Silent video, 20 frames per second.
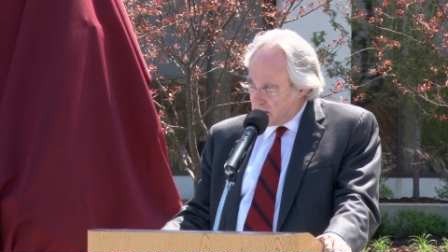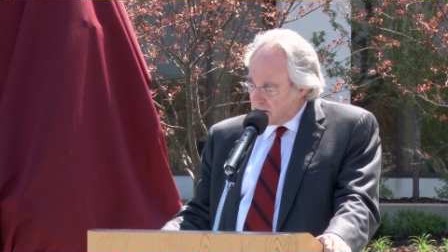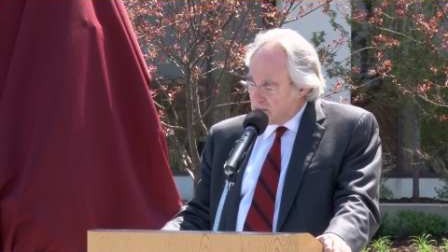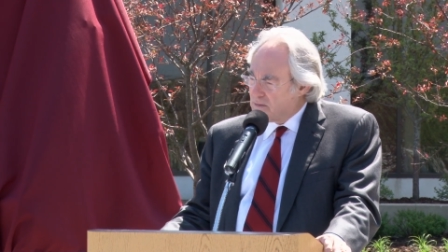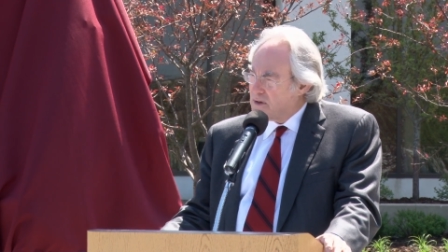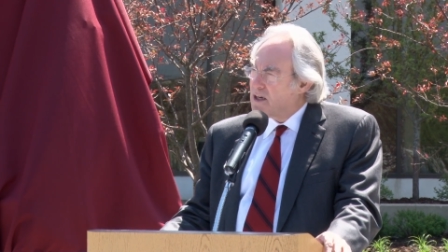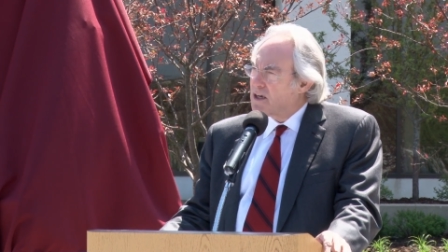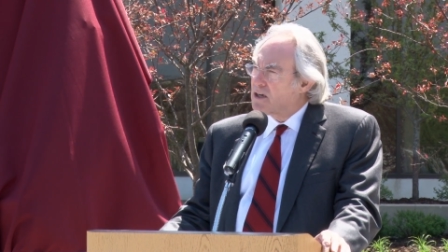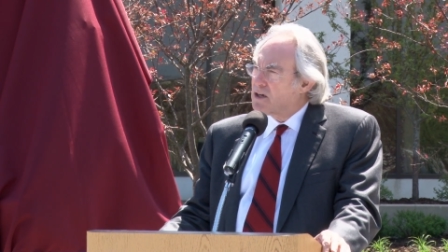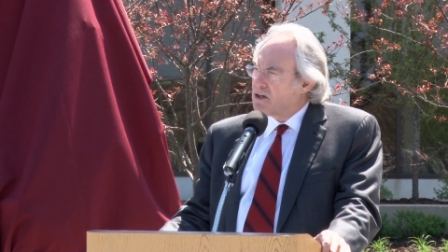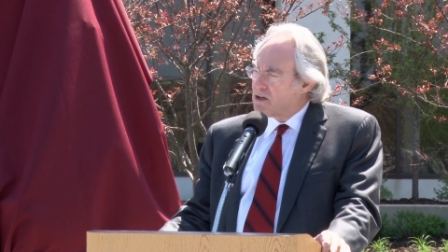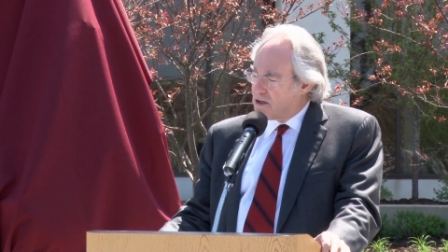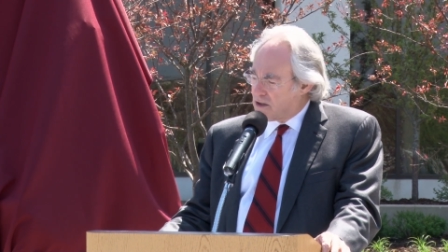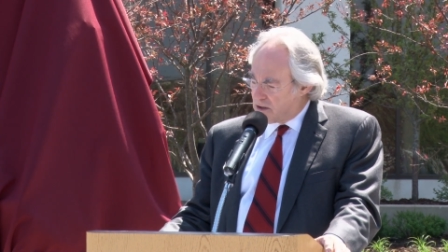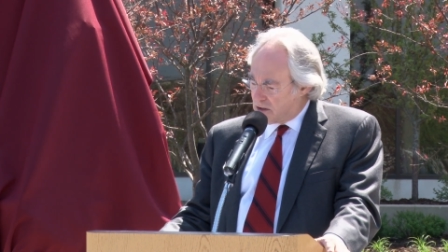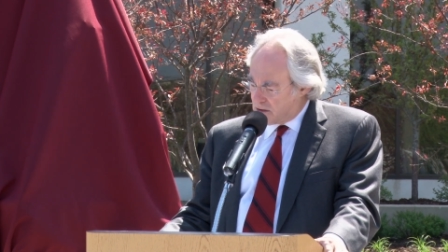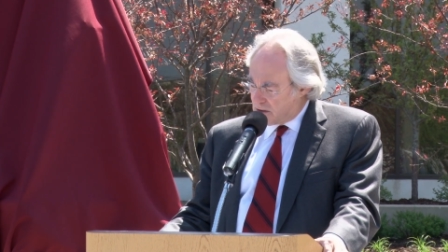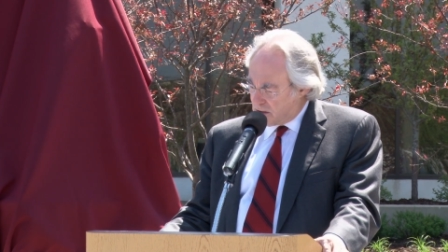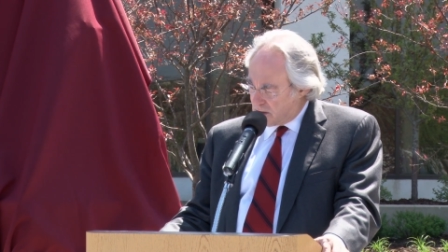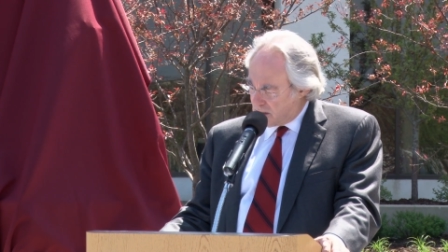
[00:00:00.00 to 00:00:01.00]
make
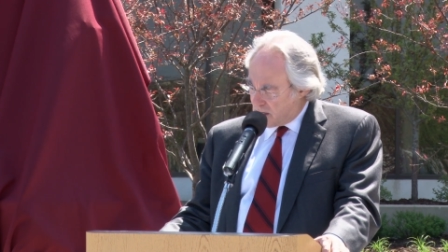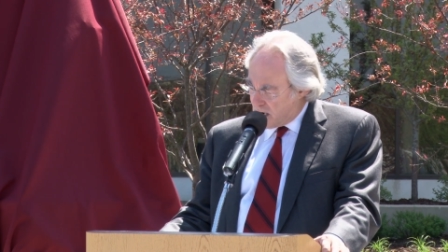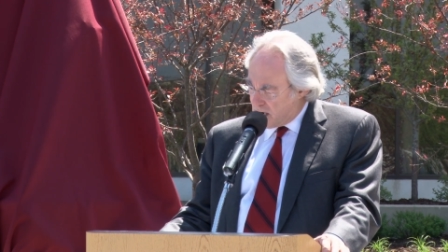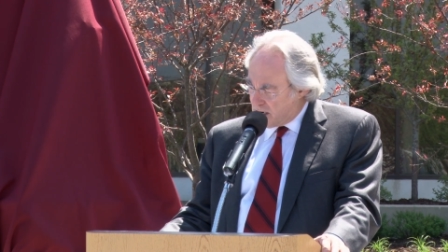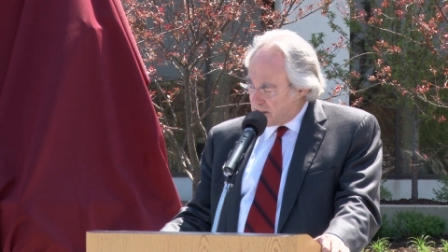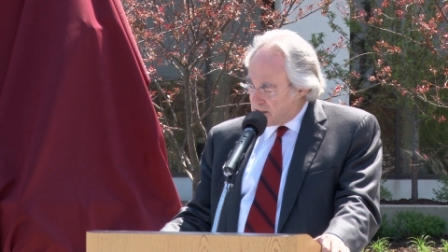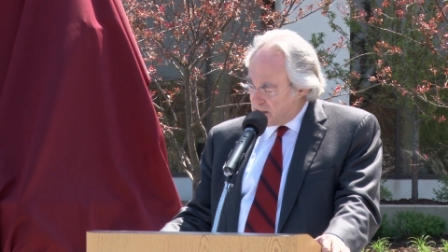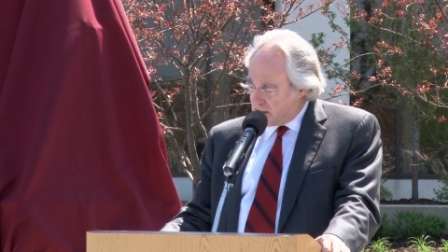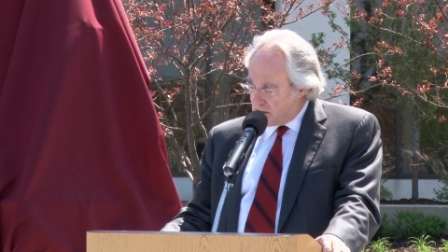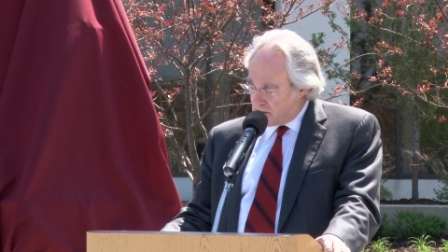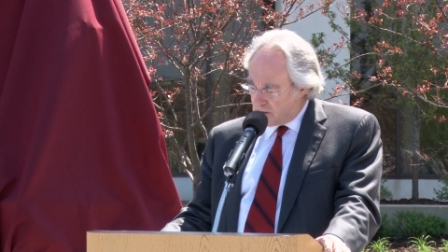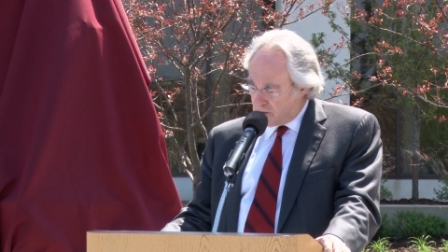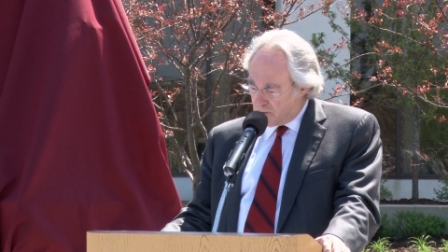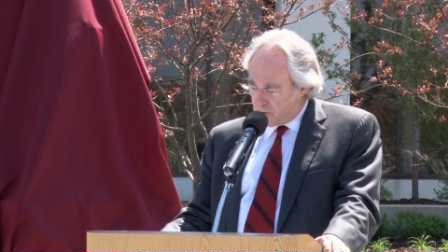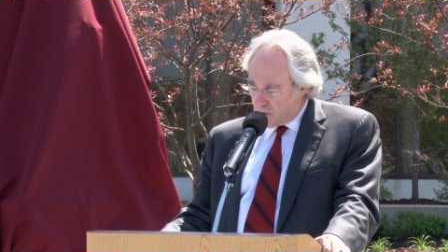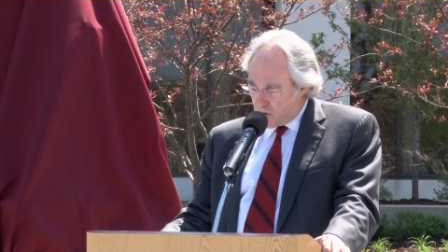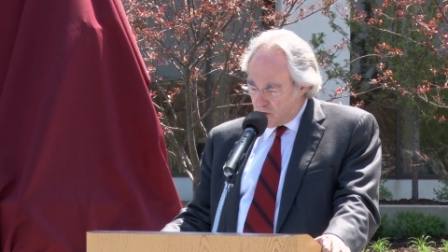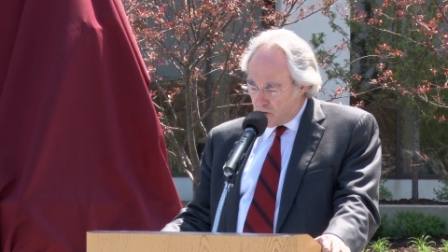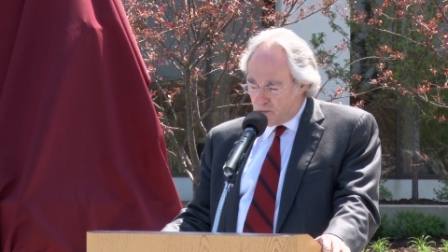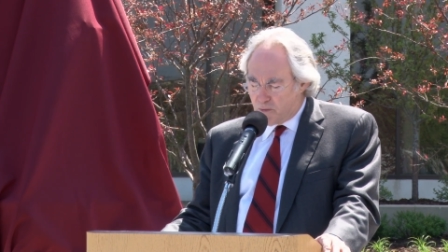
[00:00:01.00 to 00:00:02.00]
her an ideal
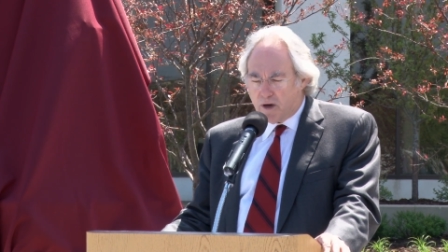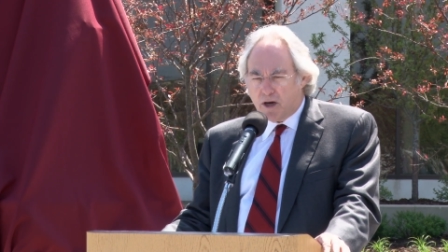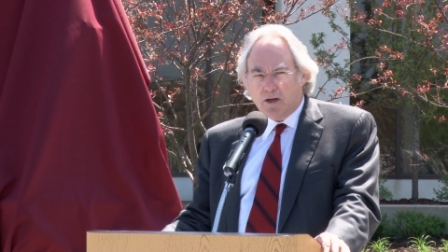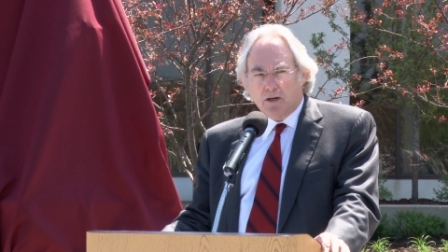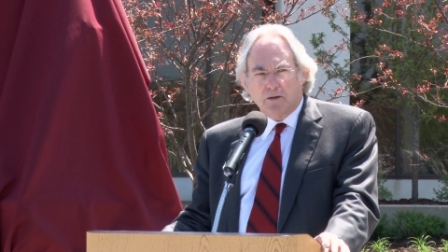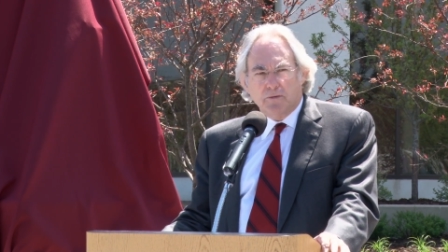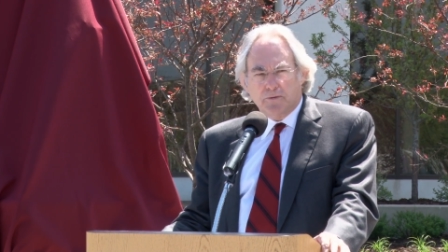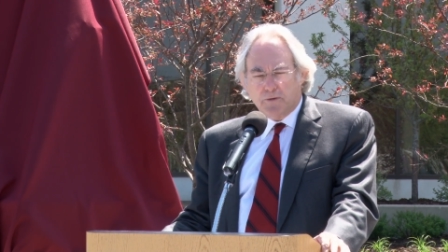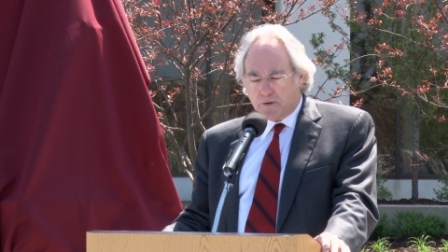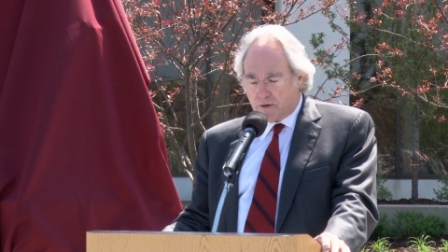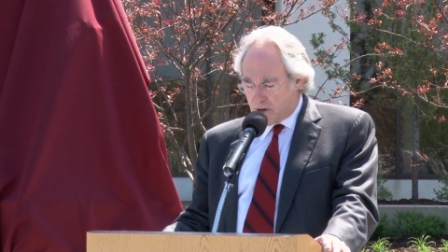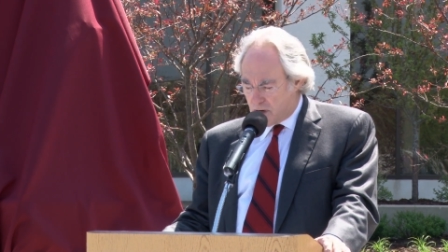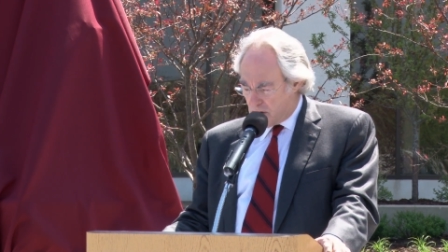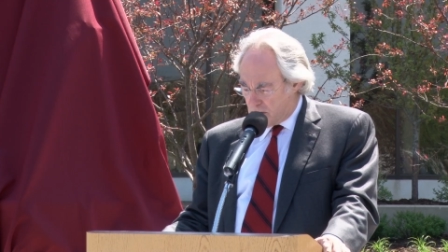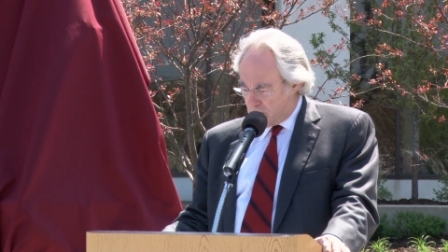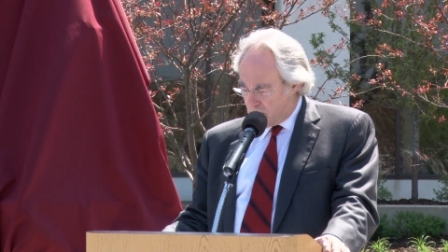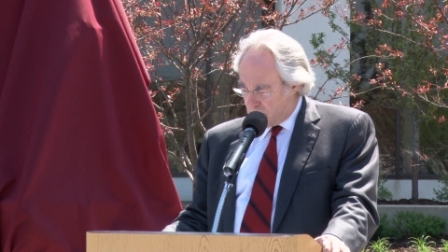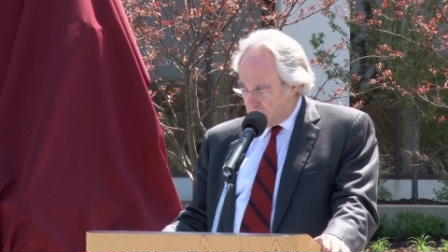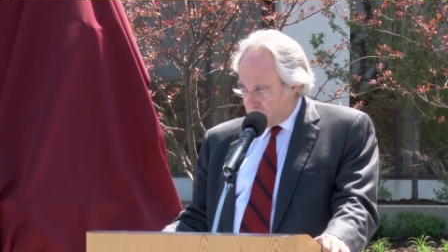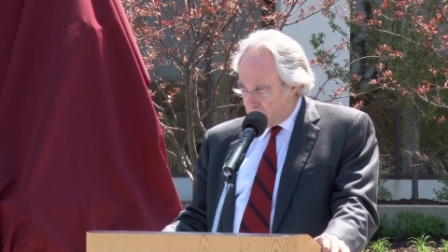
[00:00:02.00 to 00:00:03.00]
role model for our
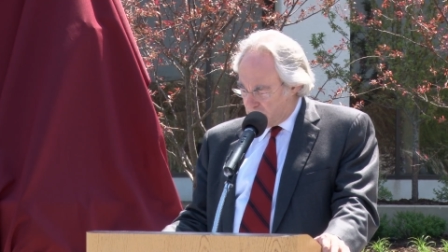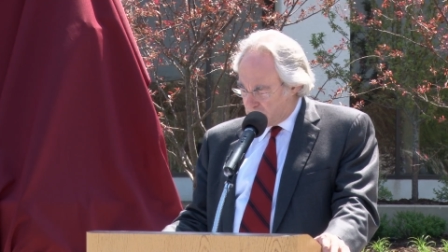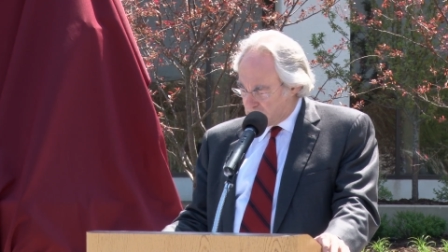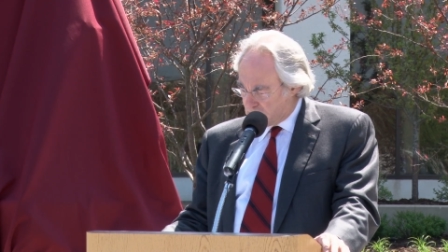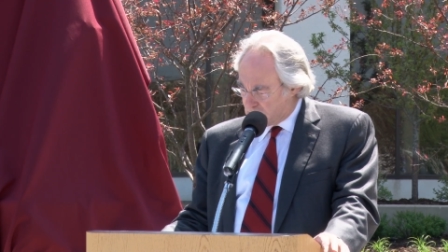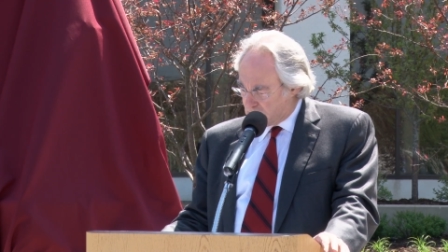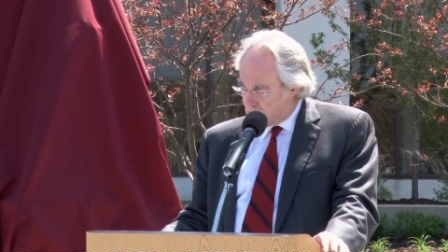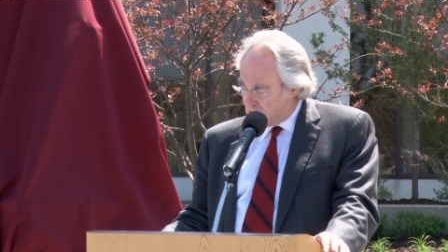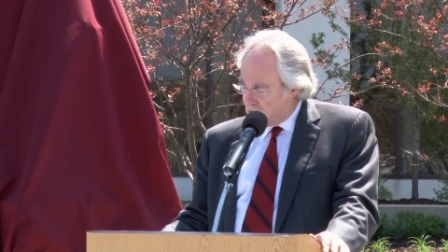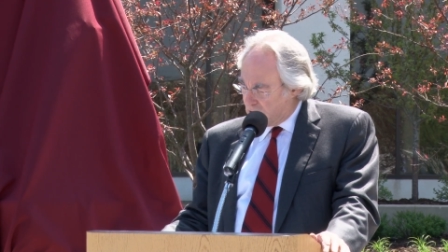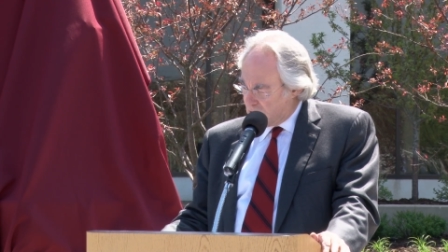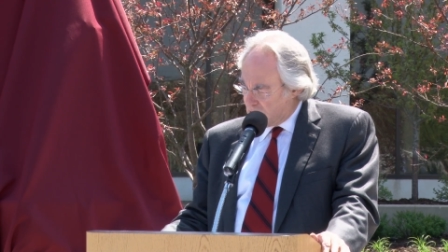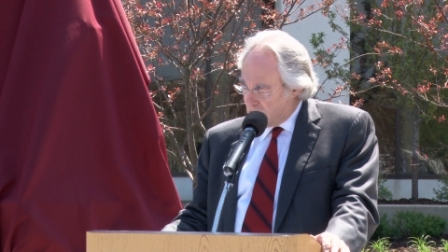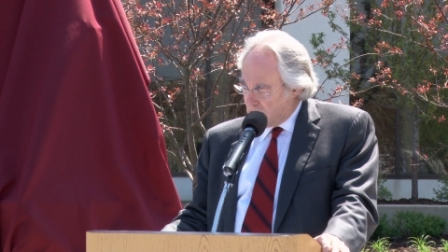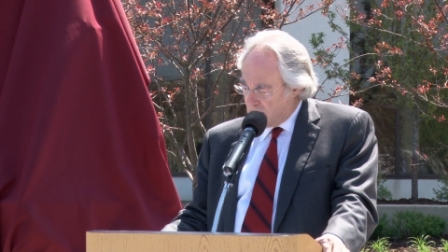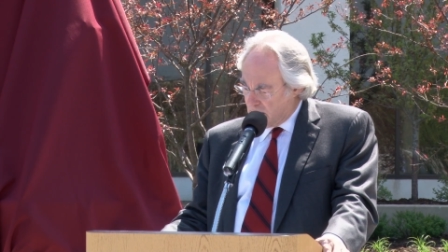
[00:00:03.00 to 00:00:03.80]
university